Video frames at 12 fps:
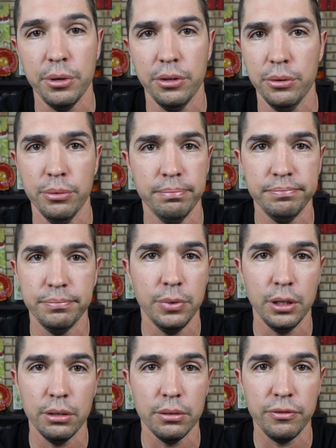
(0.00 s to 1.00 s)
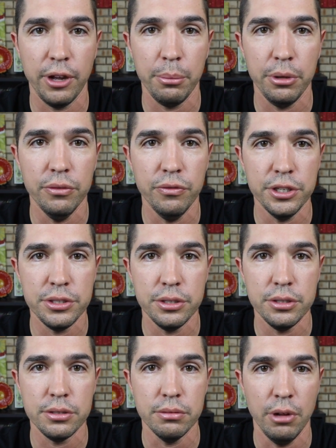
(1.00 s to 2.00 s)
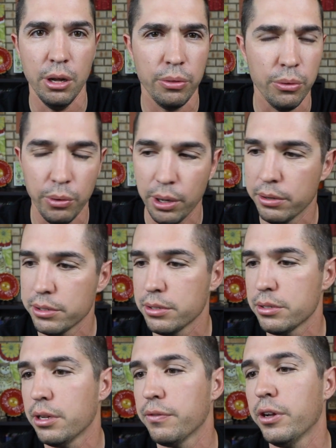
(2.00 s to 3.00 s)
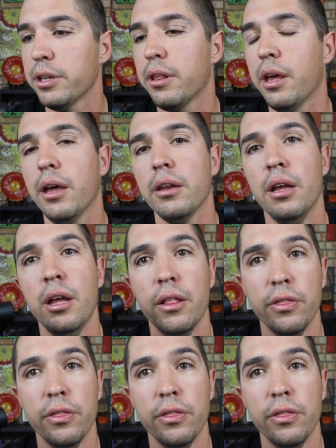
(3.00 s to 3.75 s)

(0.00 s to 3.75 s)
We do little family adventures and health and wellness and stuff like that.